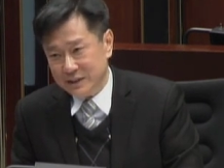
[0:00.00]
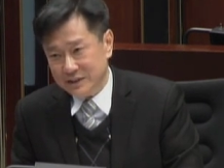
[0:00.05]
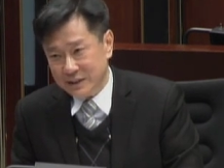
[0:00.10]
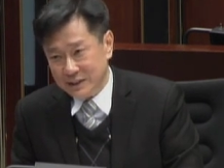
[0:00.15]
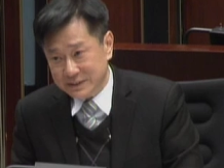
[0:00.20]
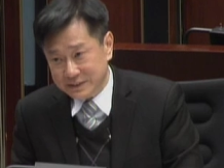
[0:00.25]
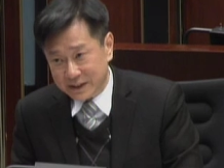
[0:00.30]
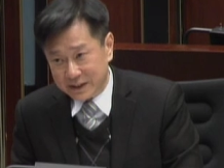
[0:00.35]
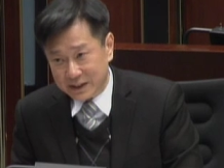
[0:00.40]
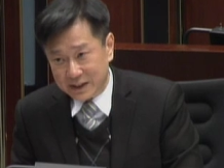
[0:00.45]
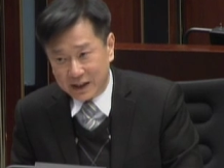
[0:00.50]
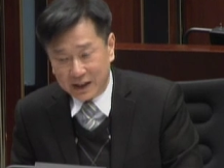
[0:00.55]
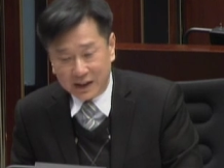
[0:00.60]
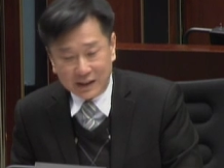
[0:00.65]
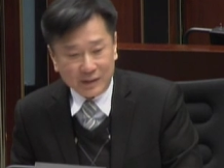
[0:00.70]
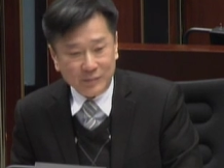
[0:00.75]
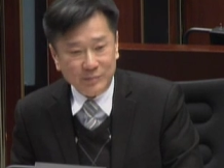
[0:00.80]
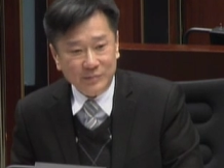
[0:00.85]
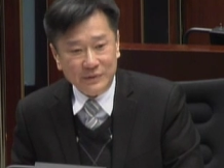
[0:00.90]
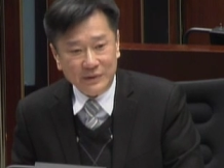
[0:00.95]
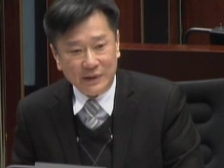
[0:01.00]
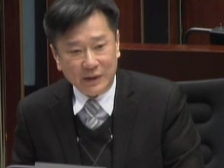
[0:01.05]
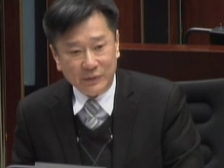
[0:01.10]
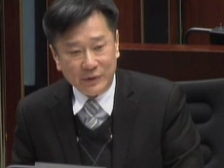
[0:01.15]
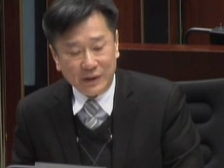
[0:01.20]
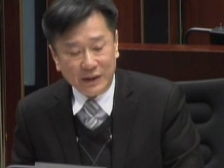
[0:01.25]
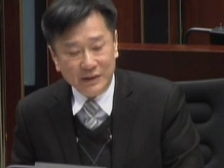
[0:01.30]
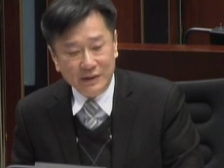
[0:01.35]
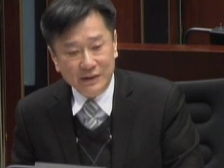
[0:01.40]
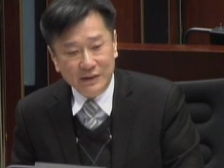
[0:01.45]
town planning
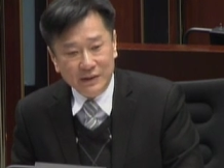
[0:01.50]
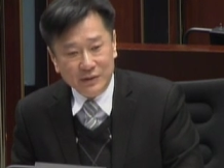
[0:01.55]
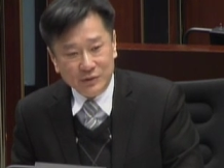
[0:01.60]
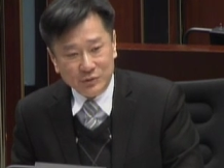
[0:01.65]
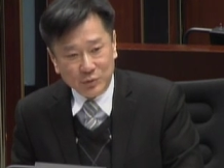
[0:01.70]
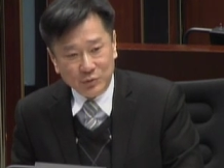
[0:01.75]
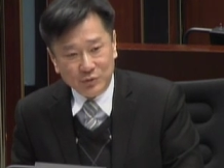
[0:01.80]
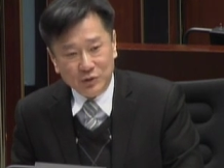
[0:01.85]
board uh,